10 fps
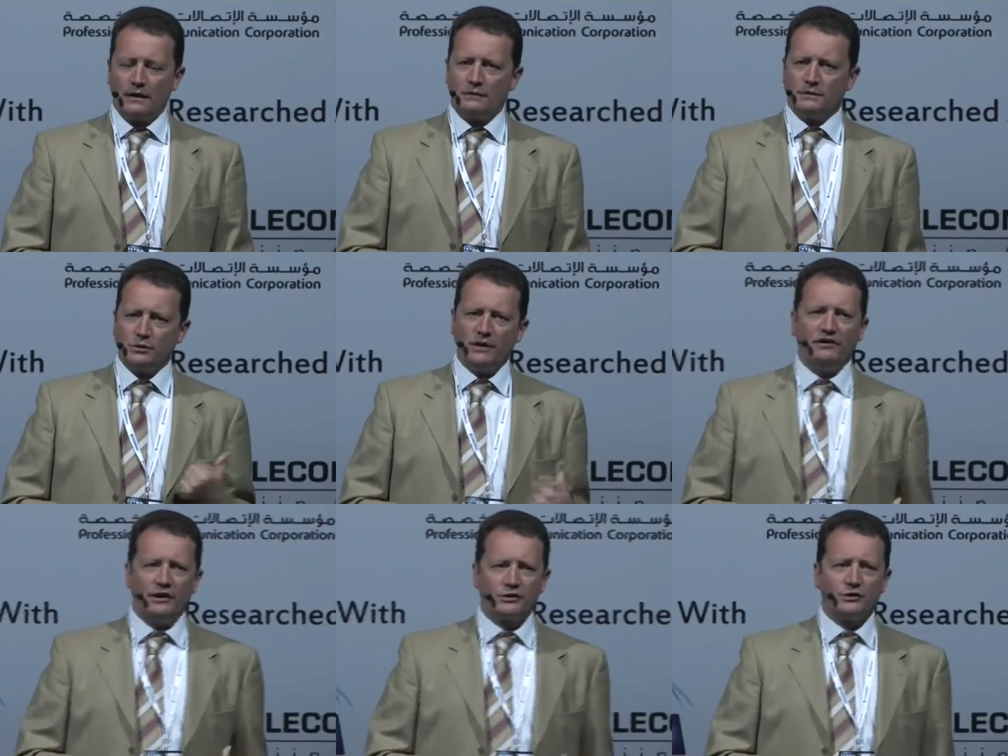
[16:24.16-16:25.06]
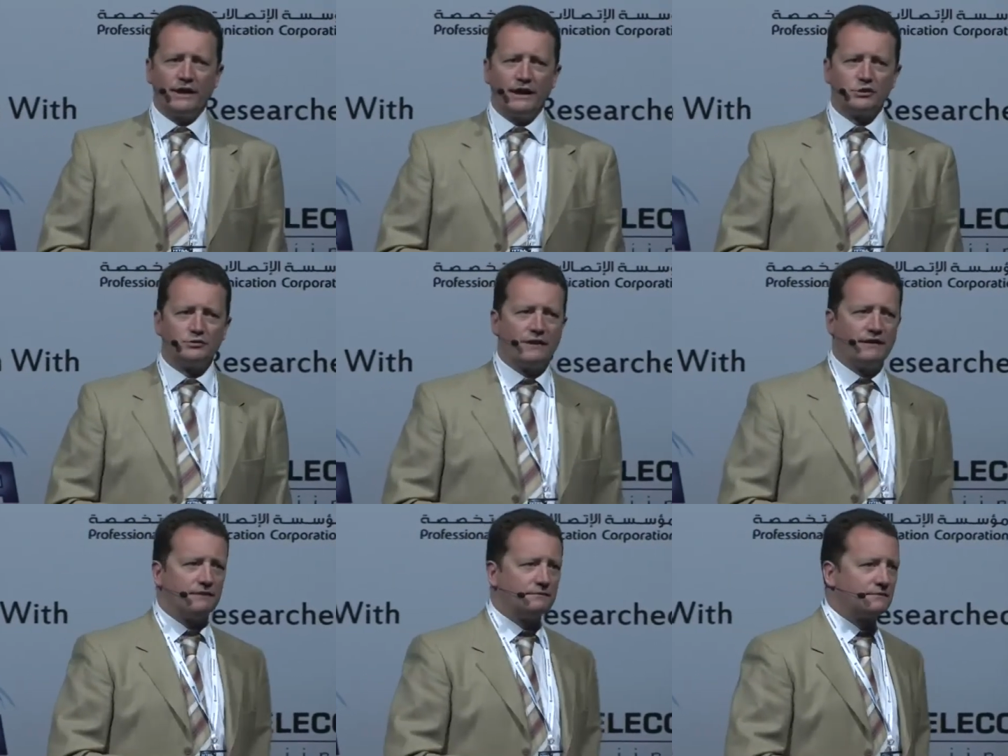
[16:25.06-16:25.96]
But we've heard today
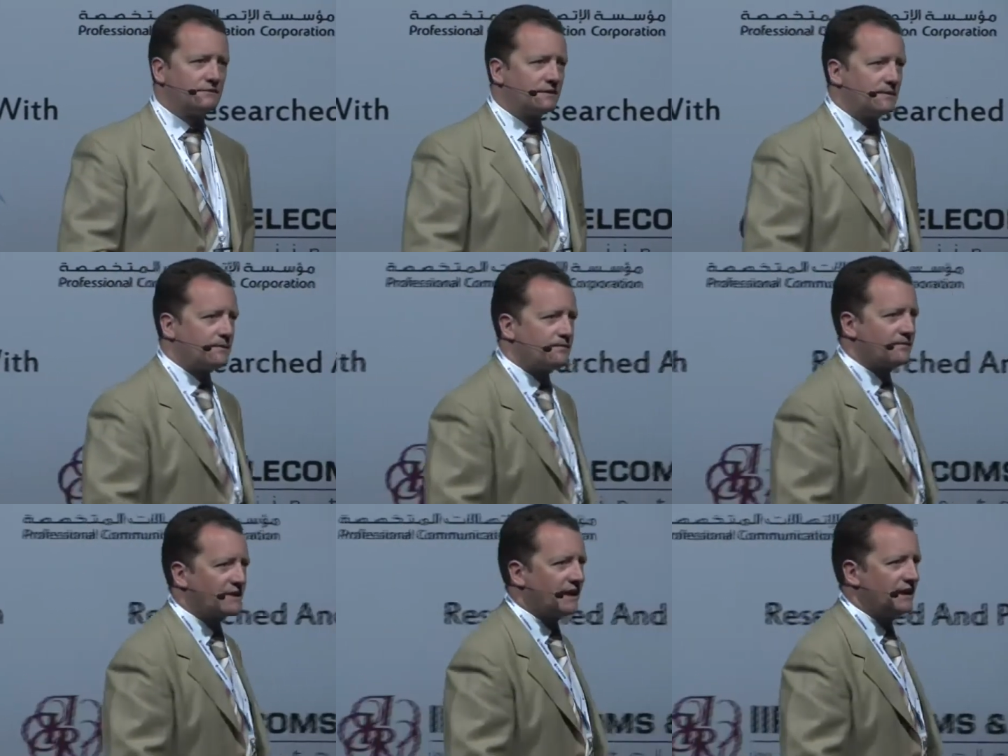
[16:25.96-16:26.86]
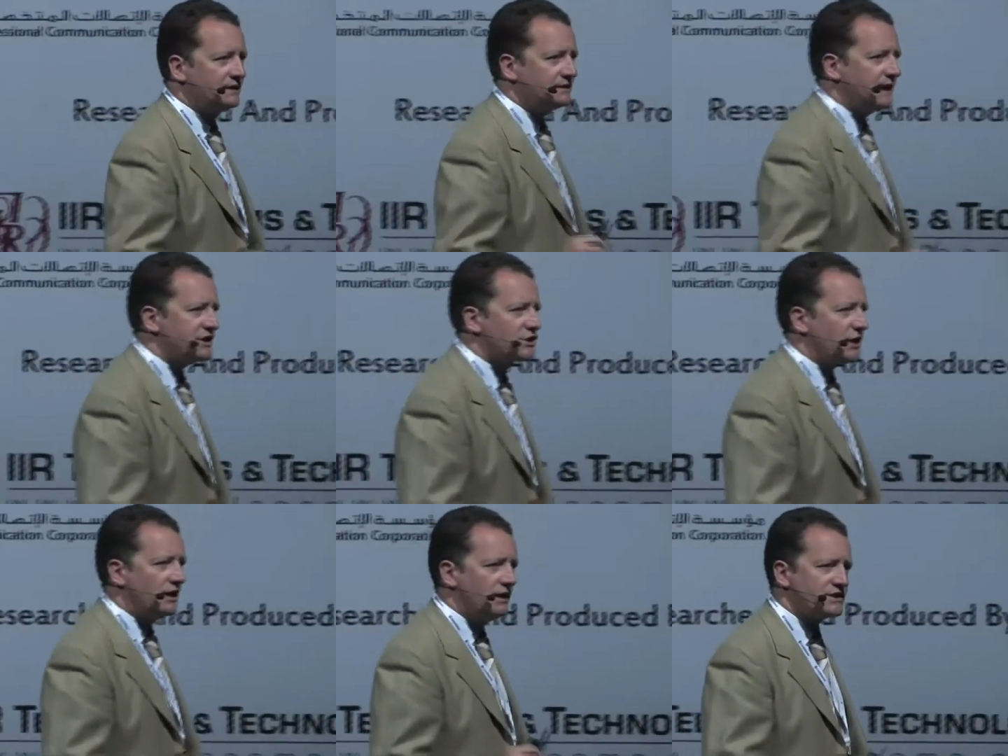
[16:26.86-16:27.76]
already,
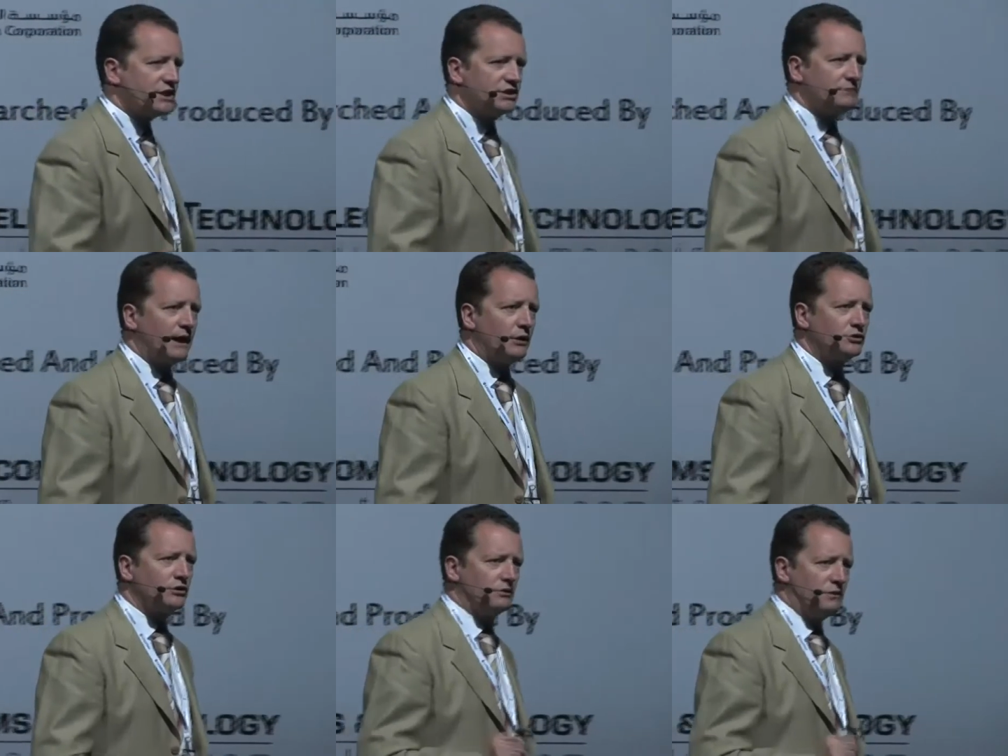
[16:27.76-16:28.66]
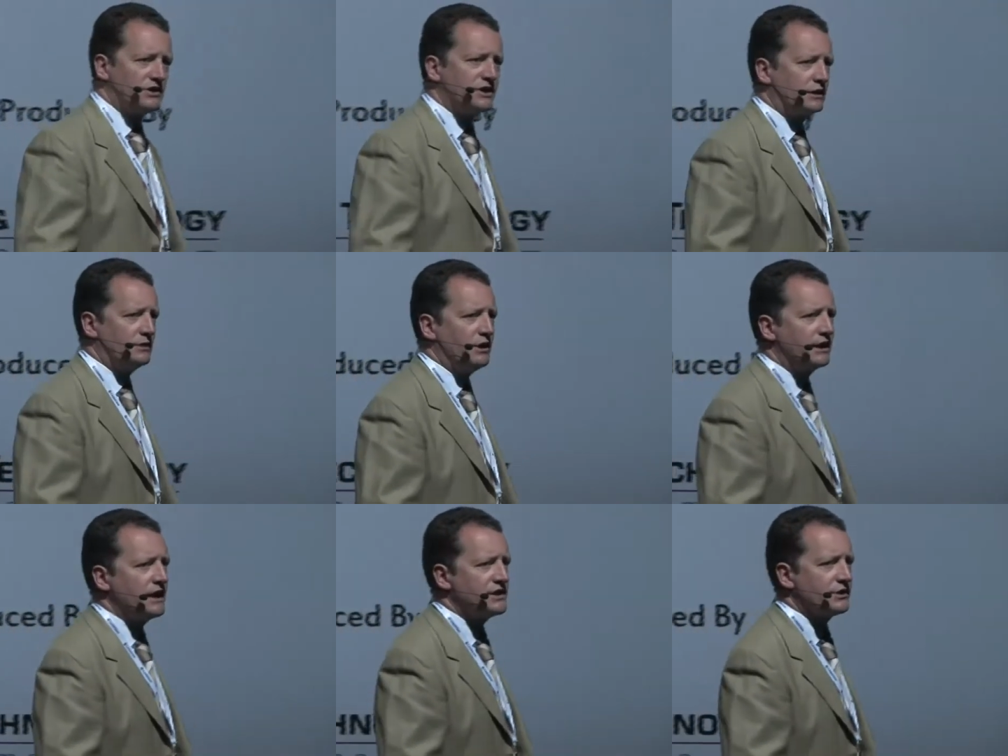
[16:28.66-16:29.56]
TETRA is not about commercial
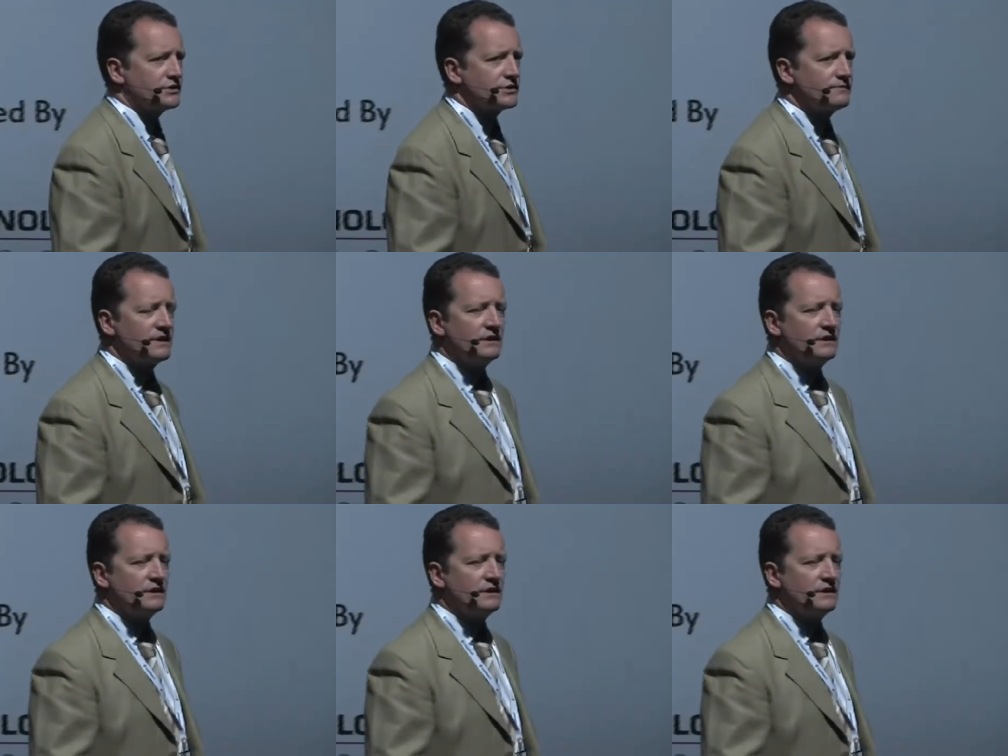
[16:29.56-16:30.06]
communications.